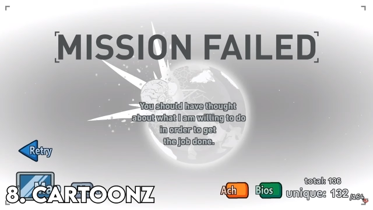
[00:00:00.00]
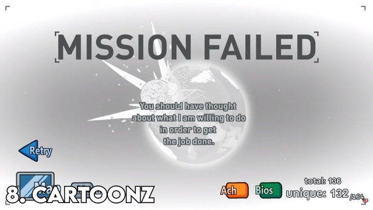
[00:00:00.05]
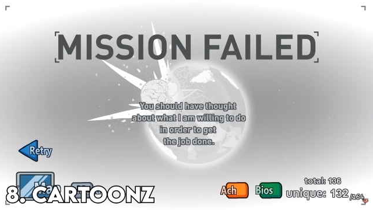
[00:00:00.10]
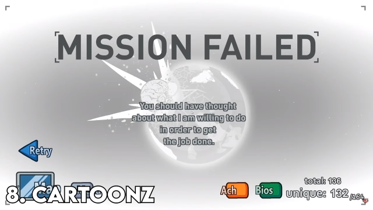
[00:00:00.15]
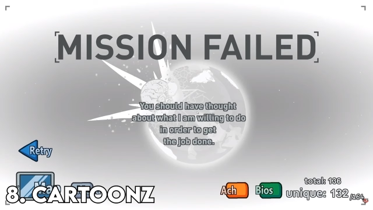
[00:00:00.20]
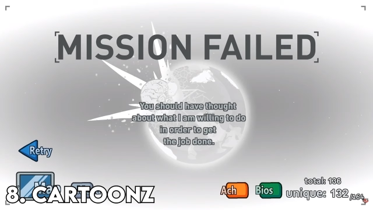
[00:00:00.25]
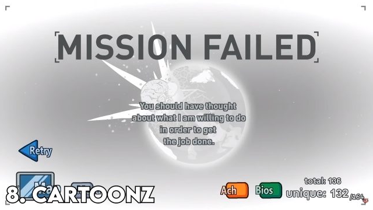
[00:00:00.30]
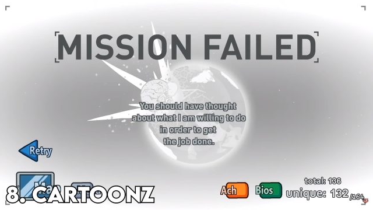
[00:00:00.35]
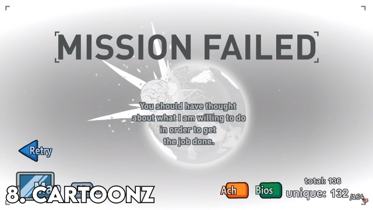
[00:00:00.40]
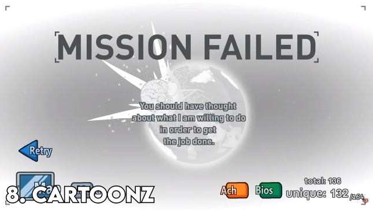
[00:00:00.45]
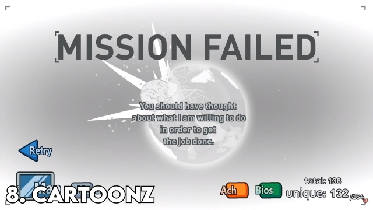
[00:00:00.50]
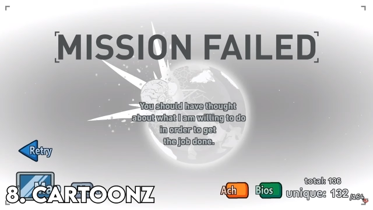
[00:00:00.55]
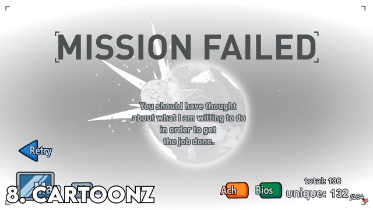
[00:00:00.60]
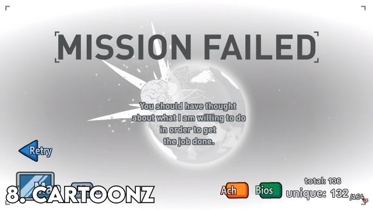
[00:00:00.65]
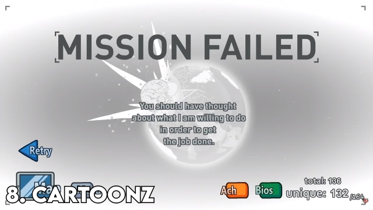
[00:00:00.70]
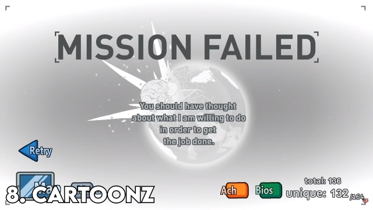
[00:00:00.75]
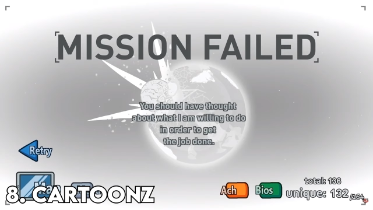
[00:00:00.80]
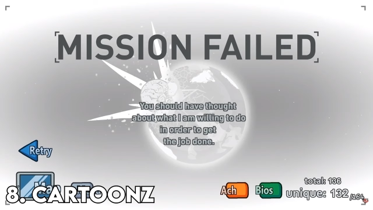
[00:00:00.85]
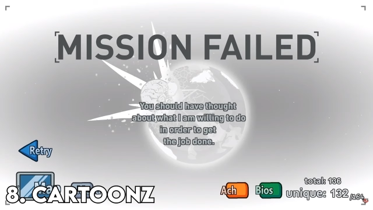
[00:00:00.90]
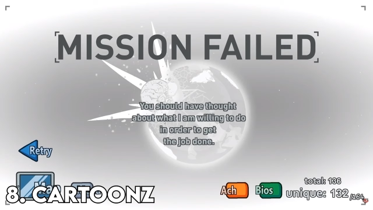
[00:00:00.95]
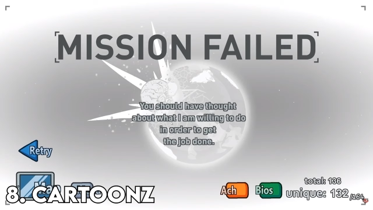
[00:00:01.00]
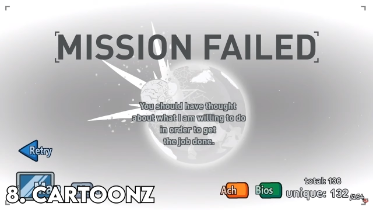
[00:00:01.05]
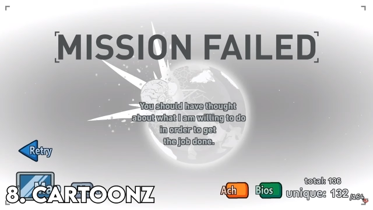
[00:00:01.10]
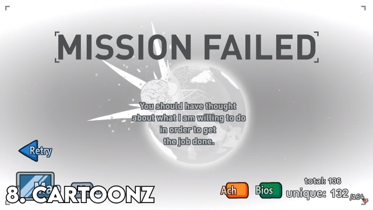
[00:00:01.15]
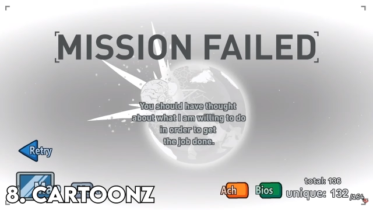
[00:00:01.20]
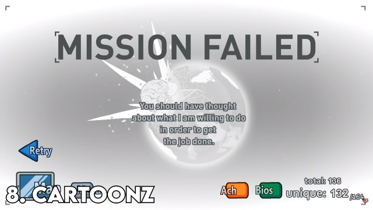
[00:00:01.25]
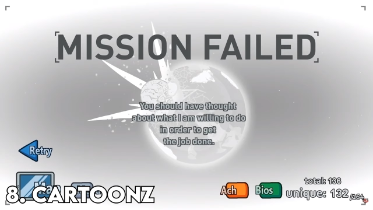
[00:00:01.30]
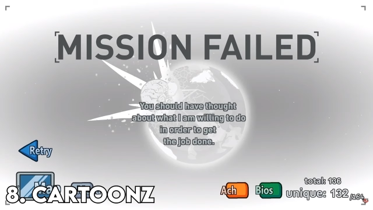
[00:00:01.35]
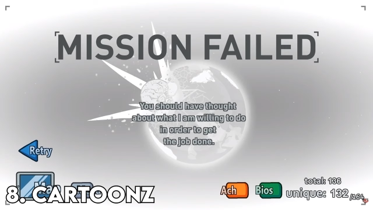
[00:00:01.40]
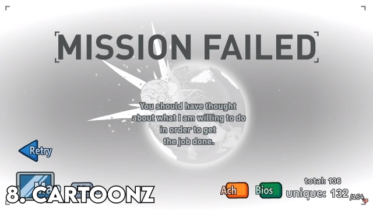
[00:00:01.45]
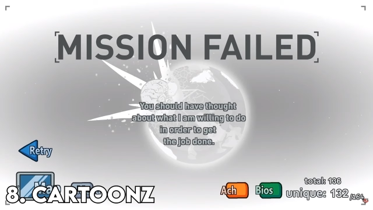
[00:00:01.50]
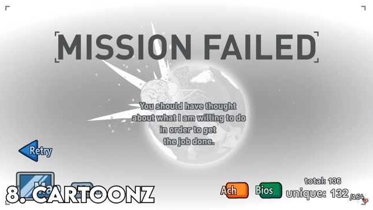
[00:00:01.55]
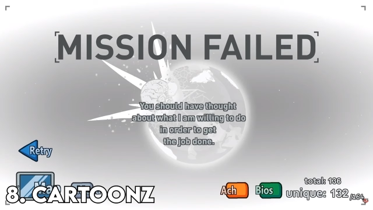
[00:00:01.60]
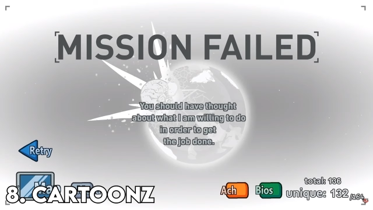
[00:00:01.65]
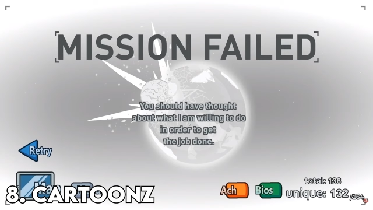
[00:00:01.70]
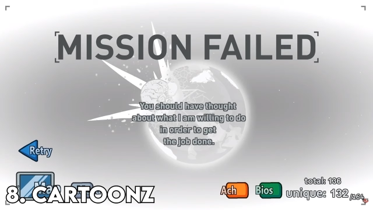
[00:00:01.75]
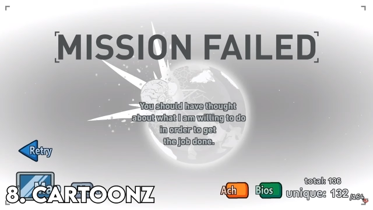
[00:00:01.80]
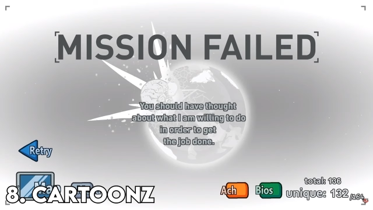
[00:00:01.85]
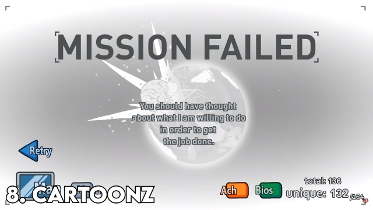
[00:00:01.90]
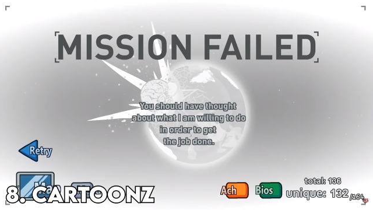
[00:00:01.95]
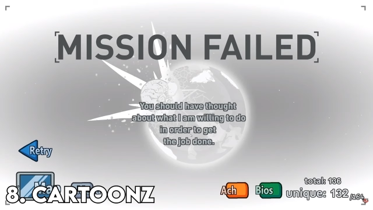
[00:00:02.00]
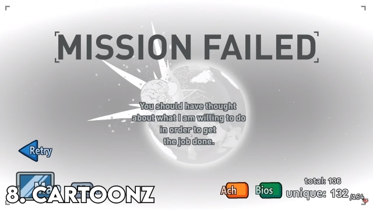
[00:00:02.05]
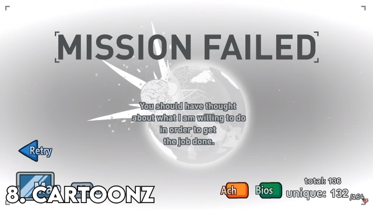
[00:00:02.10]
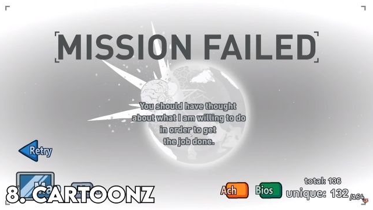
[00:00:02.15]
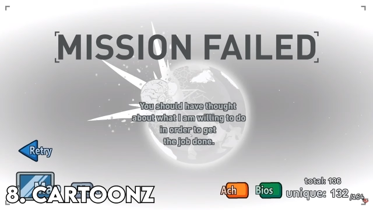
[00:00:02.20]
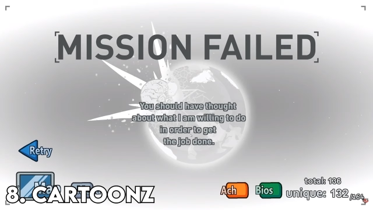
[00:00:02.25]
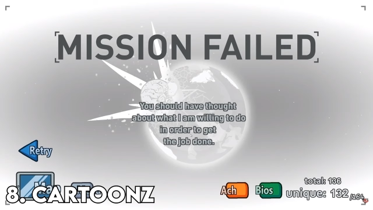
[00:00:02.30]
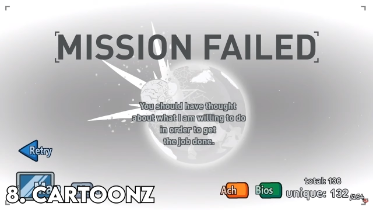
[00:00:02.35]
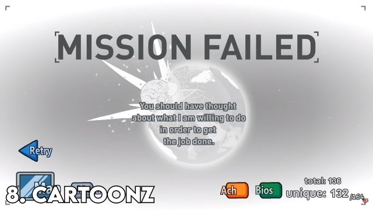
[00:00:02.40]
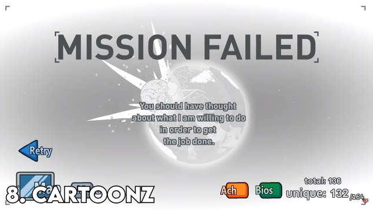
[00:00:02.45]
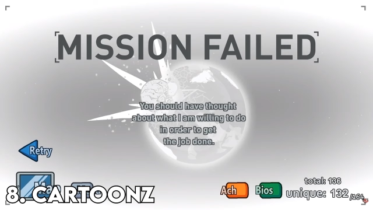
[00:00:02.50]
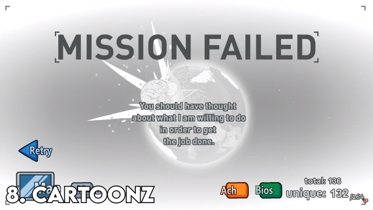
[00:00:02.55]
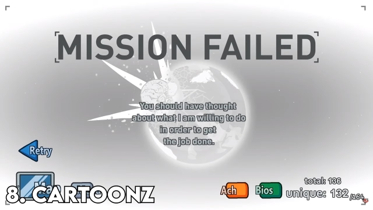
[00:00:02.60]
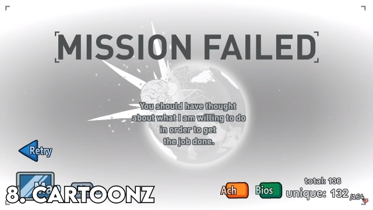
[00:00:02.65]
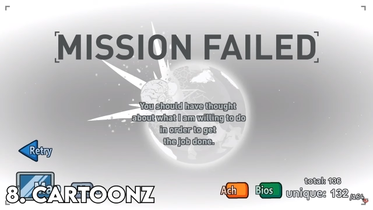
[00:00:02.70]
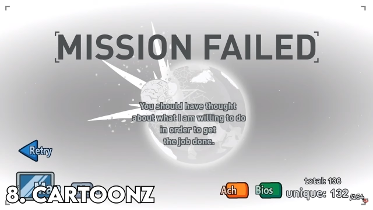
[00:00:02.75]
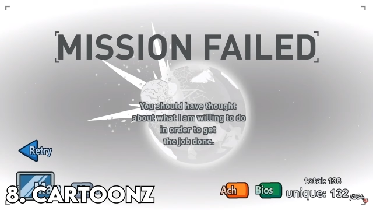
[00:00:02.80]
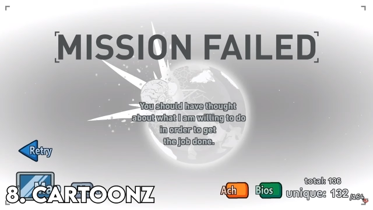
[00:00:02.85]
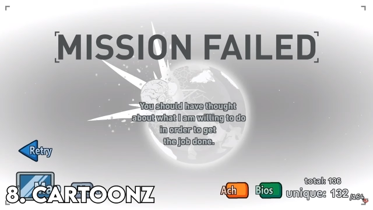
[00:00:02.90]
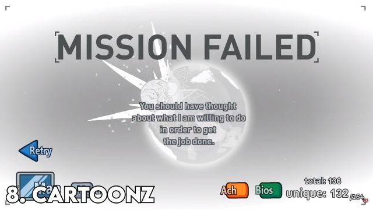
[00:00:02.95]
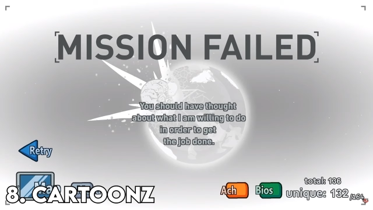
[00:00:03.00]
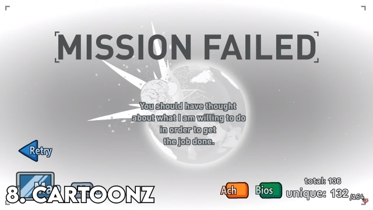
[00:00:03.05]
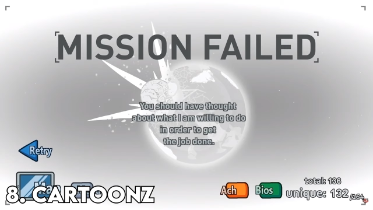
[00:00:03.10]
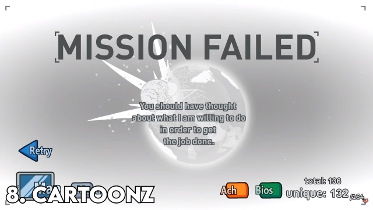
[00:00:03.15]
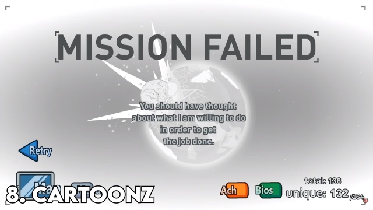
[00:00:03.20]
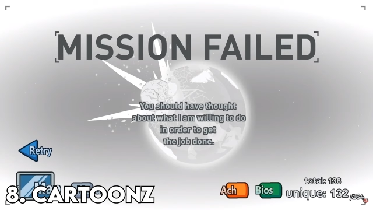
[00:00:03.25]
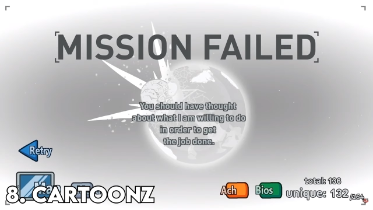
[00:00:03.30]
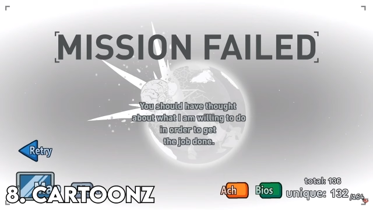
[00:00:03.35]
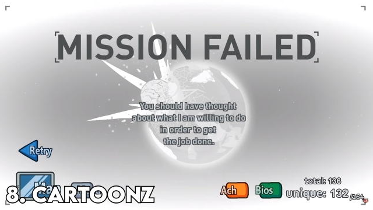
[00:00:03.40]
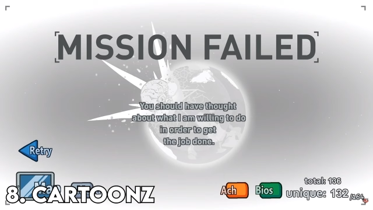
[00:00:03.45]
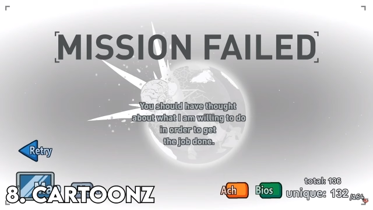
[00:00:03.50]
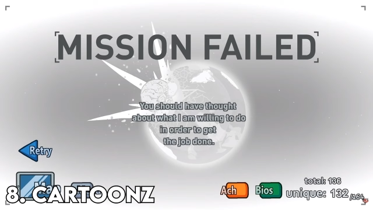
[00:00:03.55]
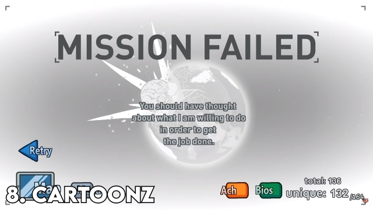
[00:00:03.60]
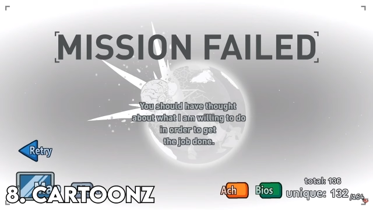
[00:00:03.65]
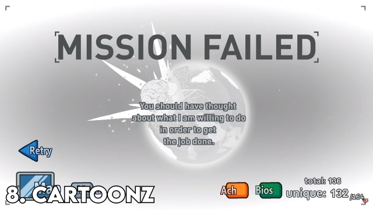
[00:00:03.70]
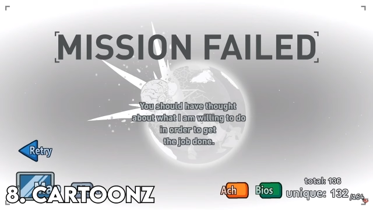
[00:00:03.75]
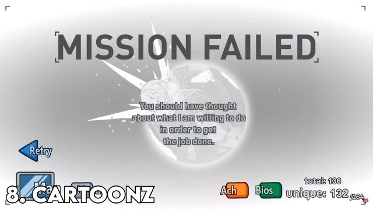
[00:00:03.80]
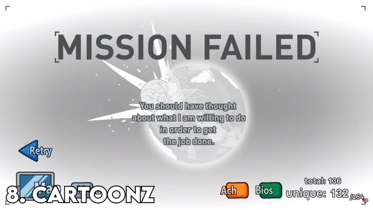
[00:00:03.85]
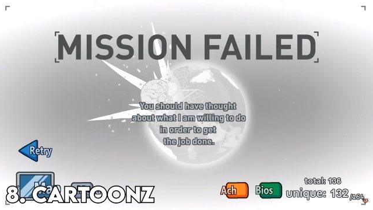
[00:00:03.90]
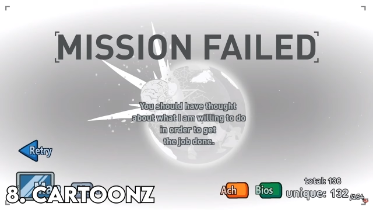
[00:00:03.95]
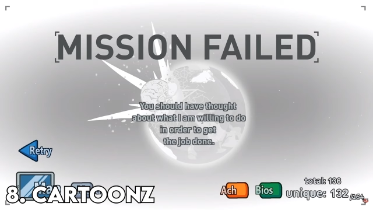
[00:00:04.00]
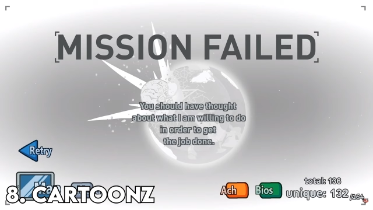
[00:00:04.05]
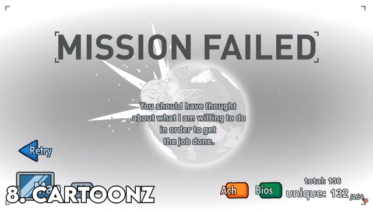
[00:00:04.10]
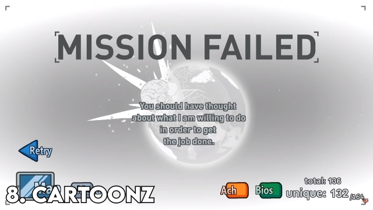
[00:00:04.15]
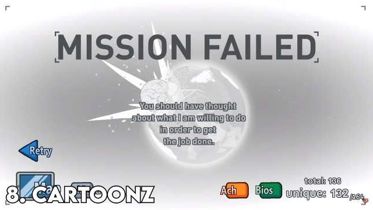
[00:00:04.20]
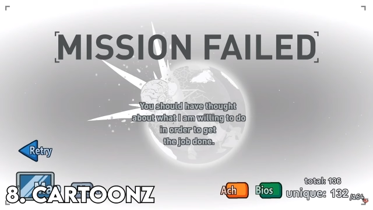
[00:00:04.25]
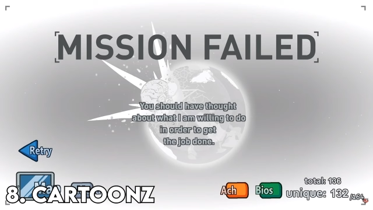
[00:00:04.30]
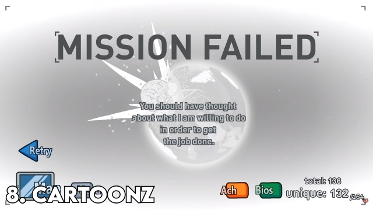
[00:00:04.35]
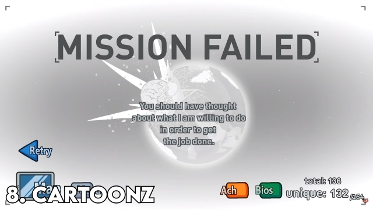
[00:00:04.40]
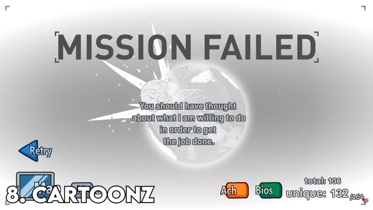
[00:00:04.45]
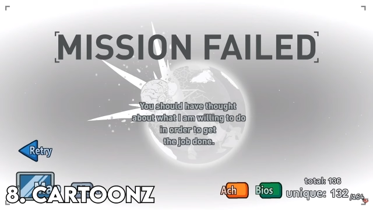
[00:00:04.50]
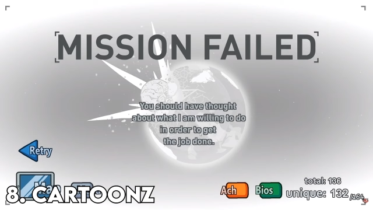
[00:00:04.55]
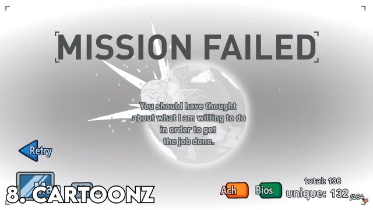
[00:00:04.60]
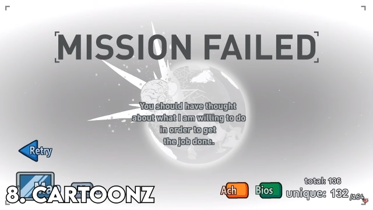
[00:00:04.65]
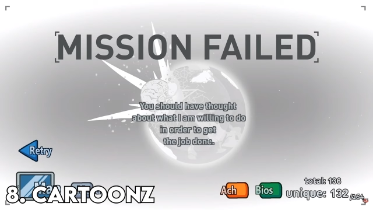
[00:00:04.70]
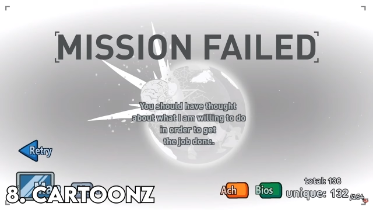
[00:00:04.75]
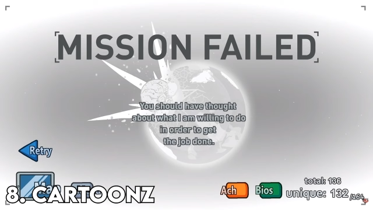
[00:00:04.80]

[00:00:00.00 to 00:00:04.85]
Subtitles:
Nobody's mouth can be seen.